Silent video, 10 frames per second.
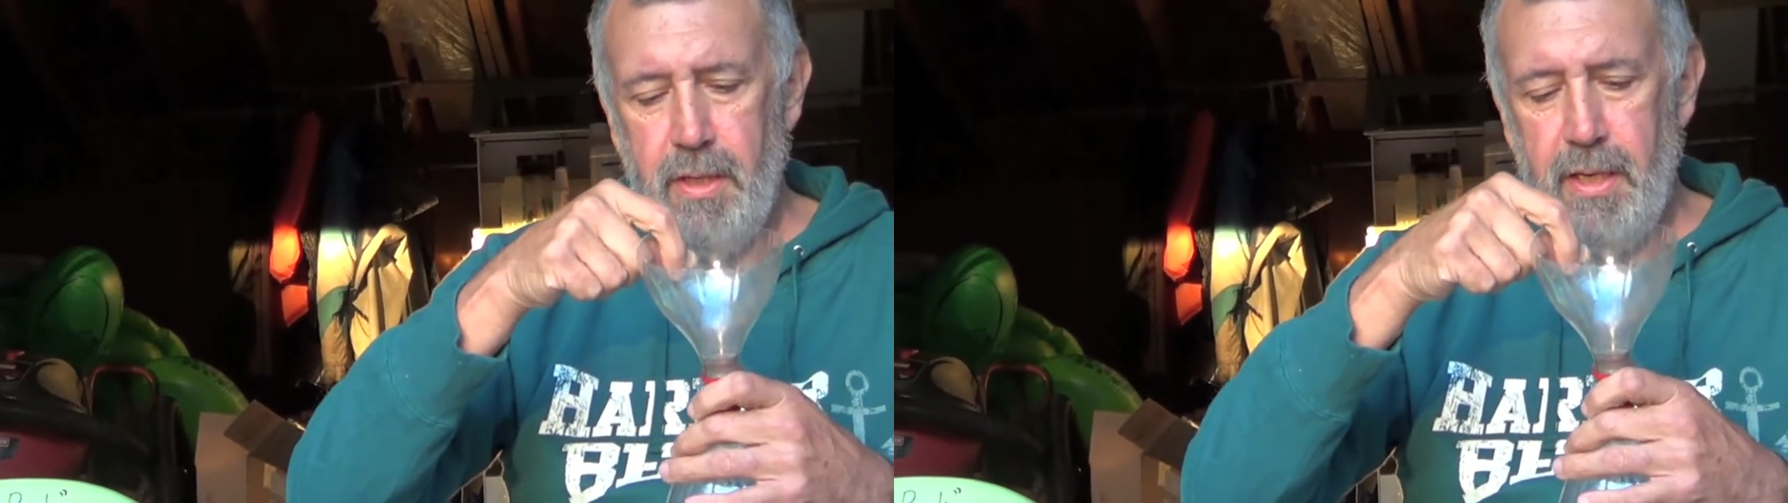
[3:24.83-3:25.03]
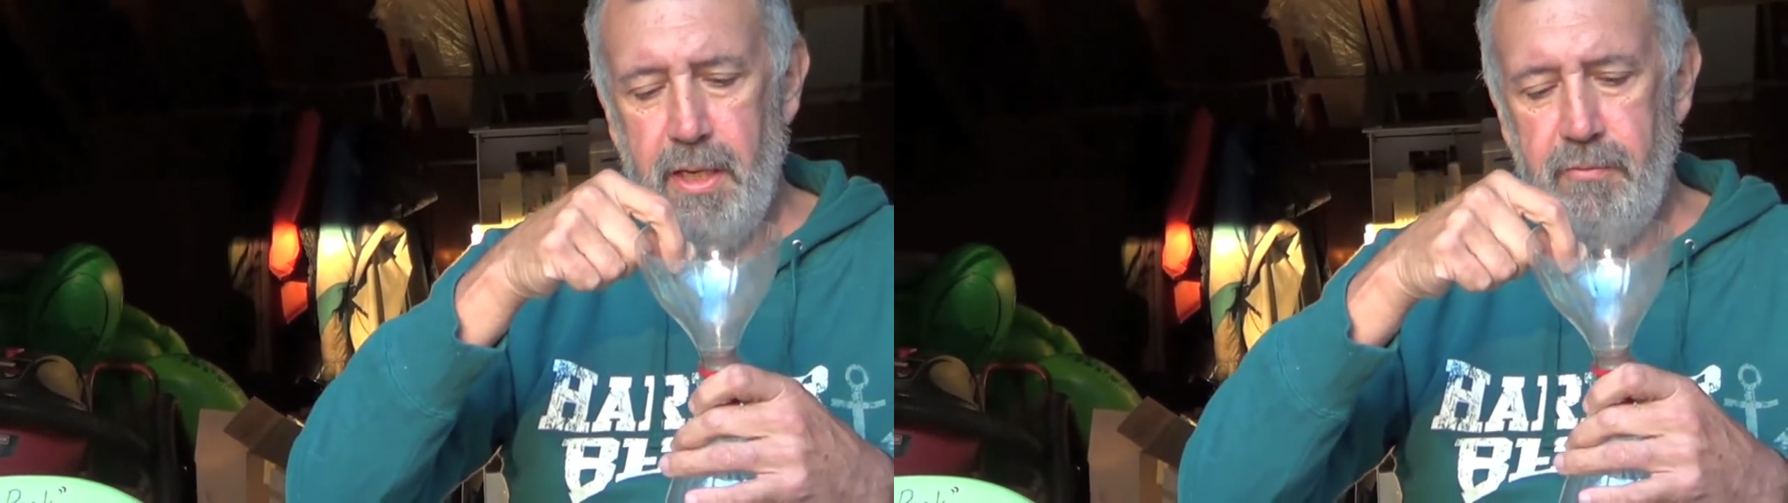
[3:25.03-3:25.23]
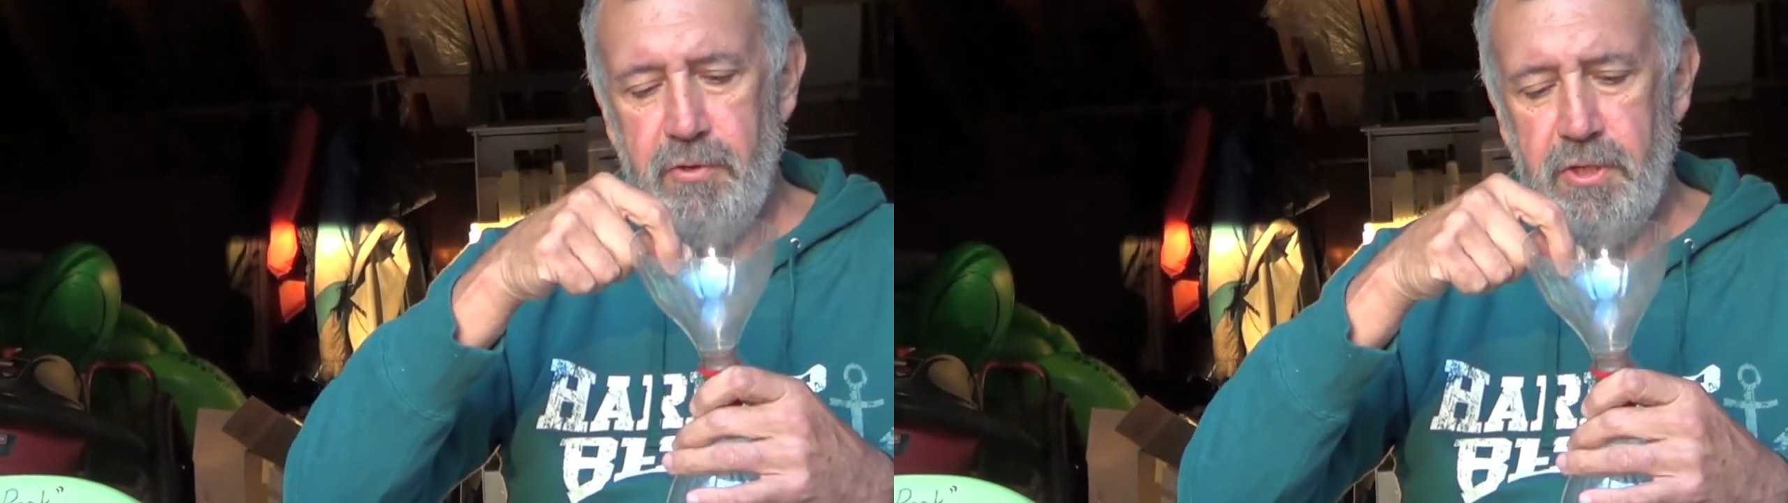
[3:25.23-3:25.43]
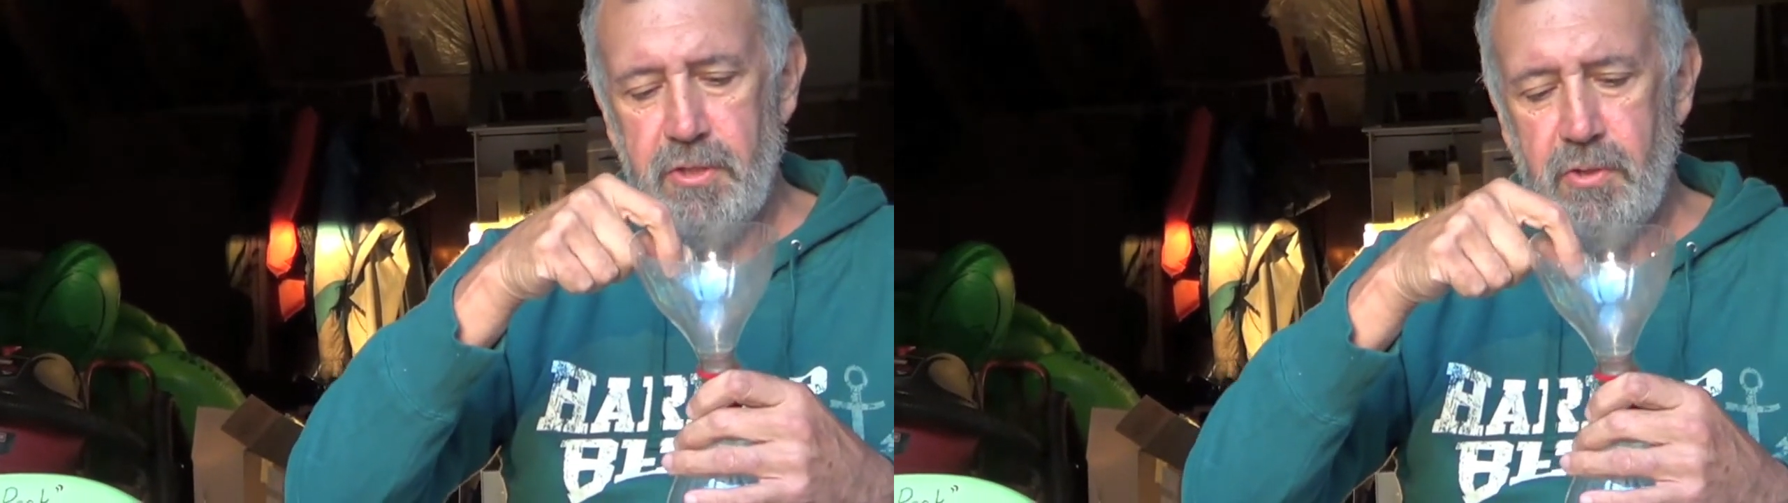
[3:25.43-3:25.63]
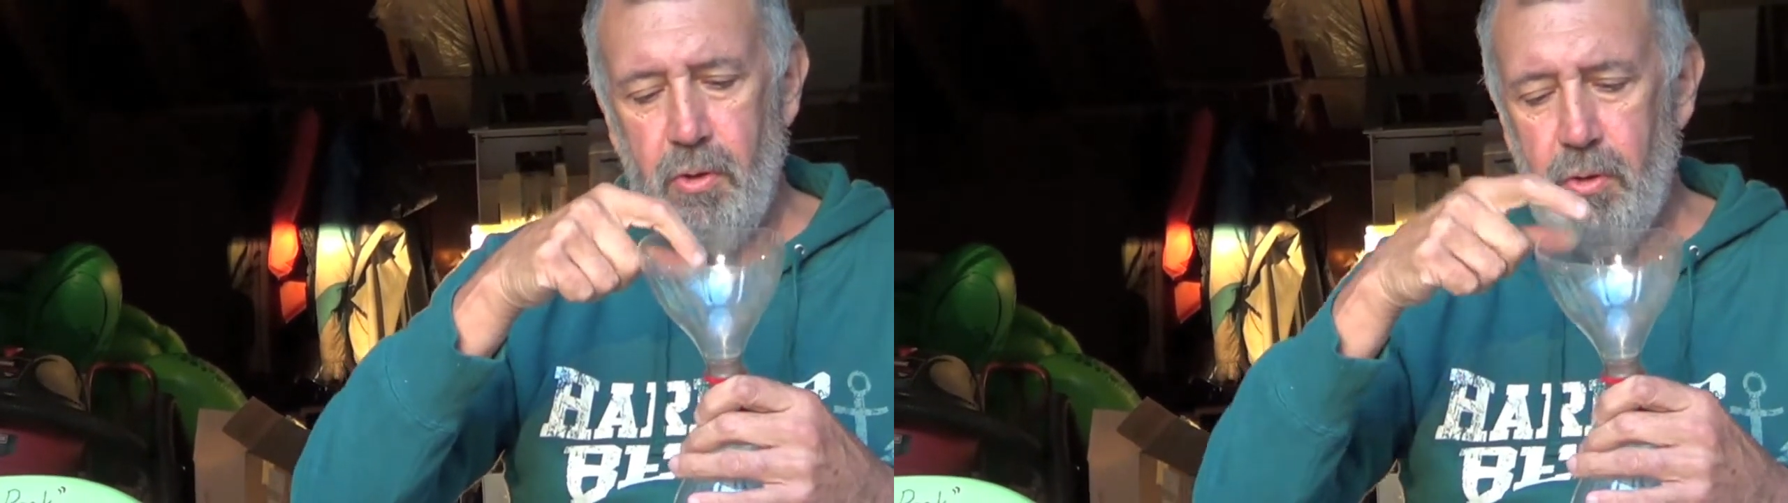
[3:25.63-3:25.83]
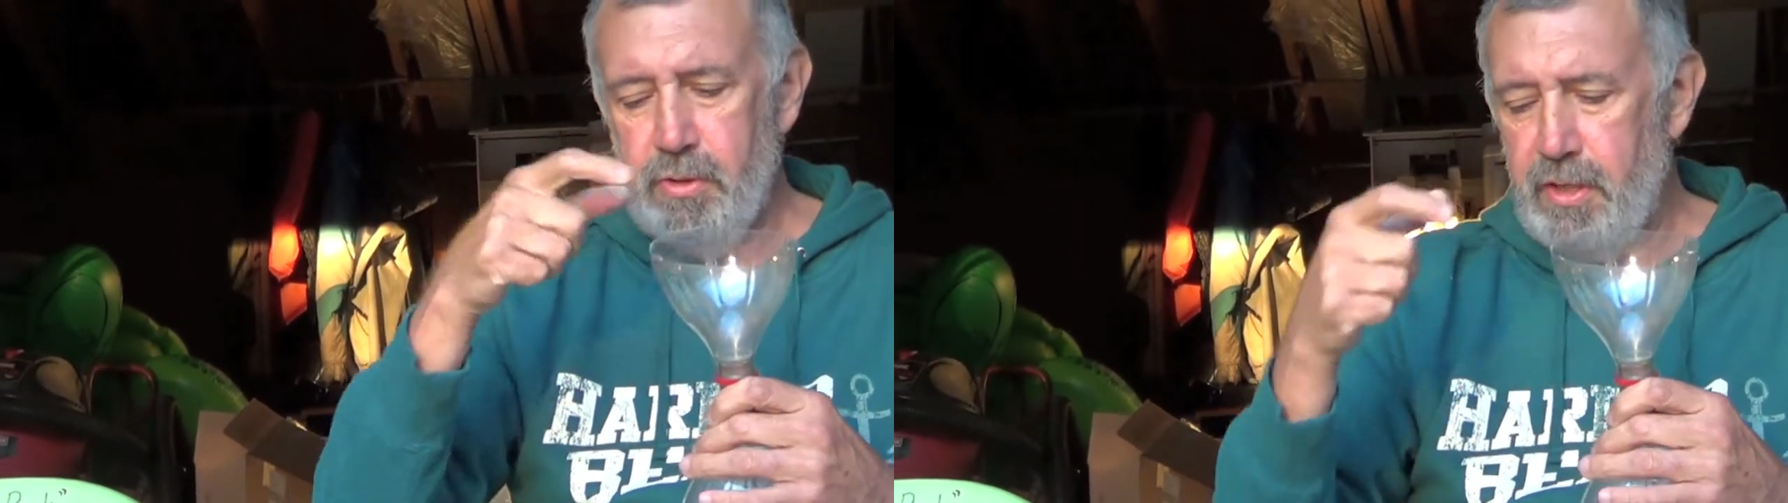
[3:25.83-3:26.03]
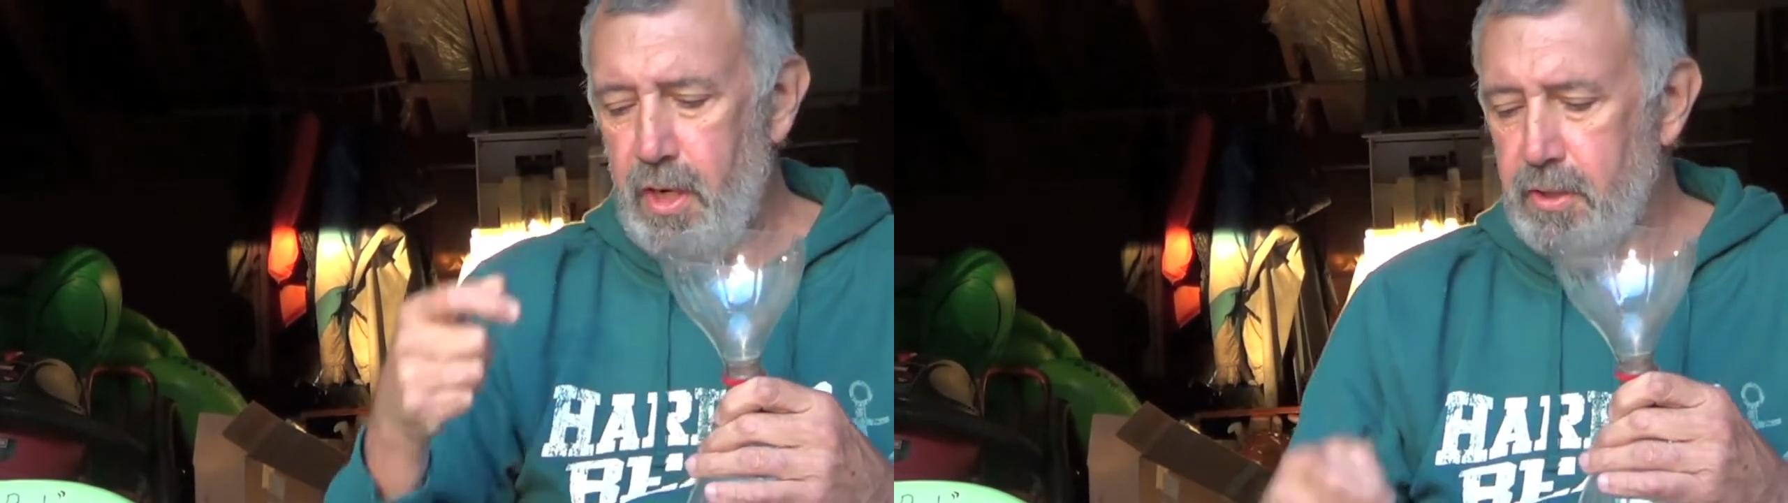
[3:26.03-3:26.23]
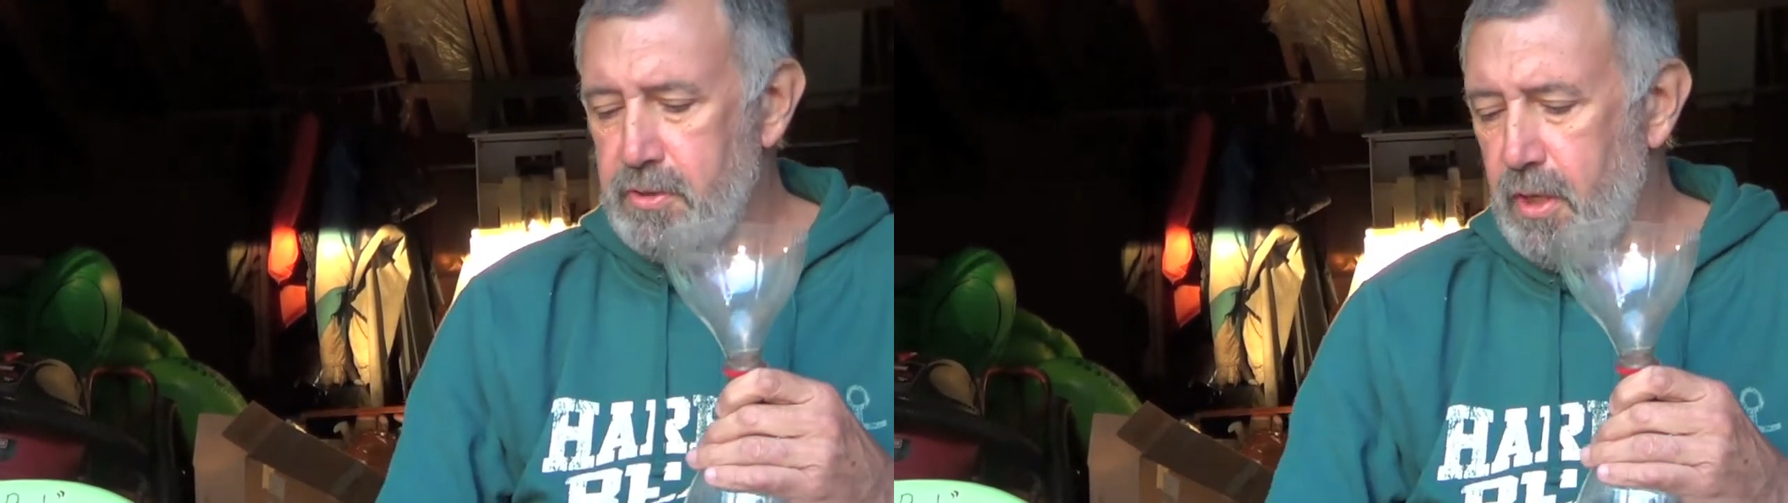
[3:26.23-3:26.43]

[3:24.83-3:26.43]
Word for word: And if you just hold it on